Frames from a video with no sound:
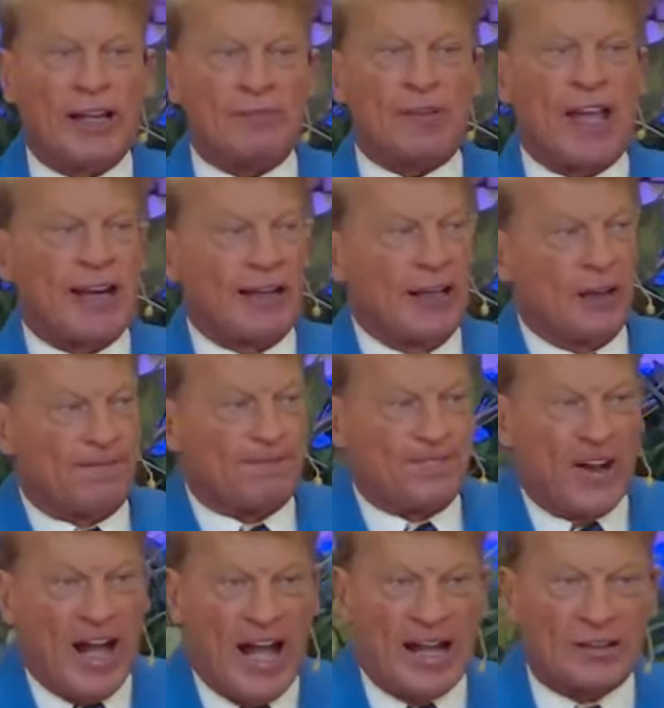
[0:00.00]
letting that little
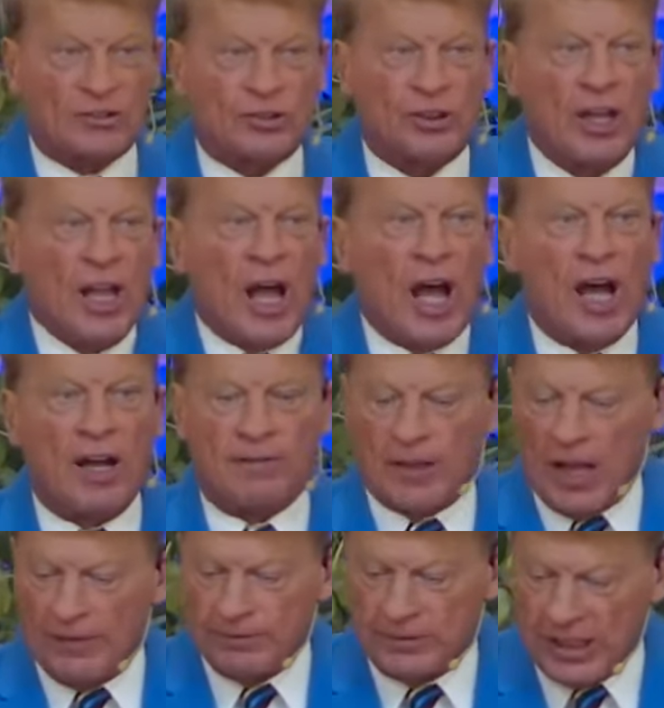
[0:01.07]
fox
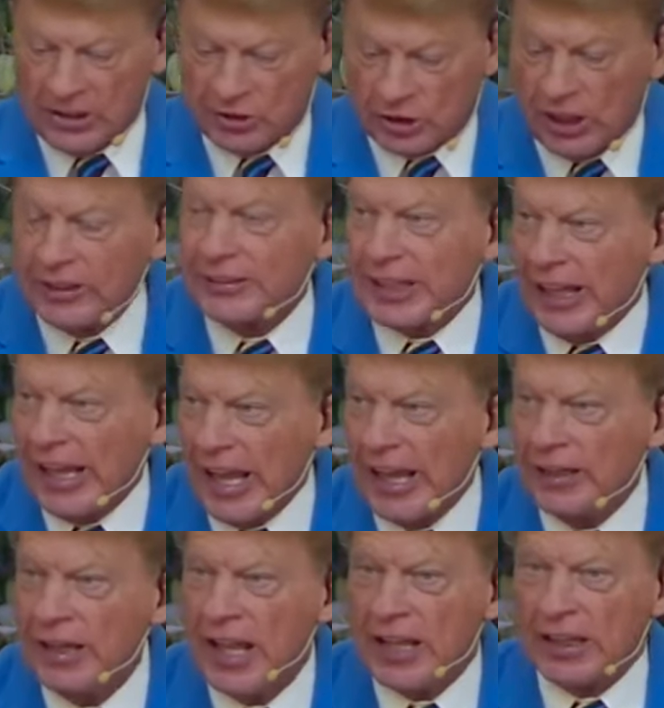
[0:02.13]
of
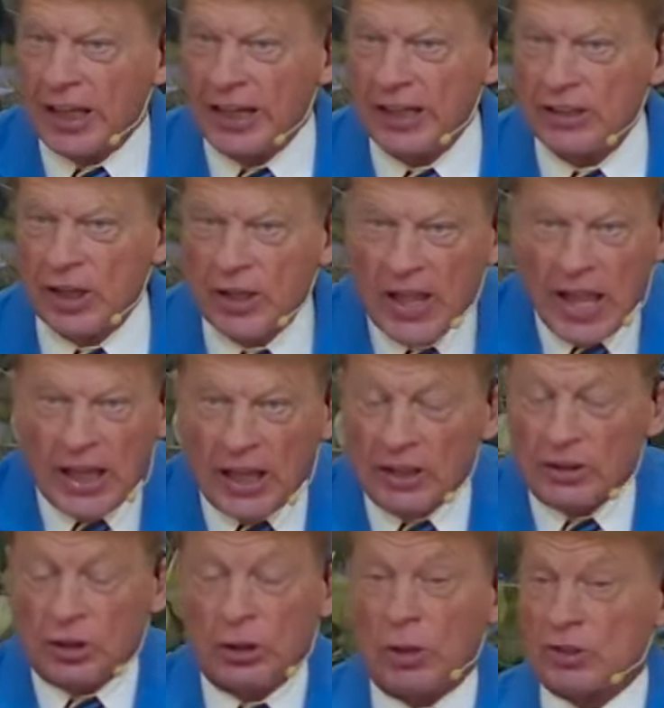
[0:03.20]
discontent get in you.
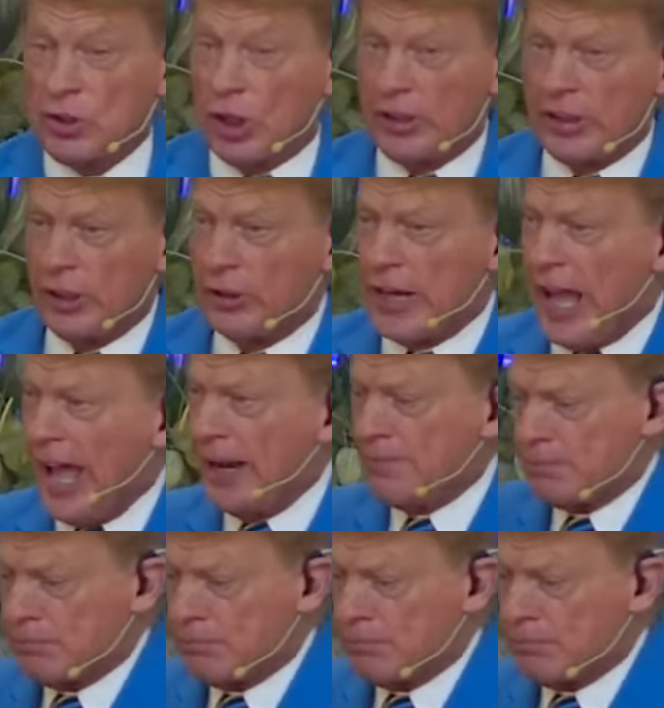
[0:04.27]
You know what y'all do tonight?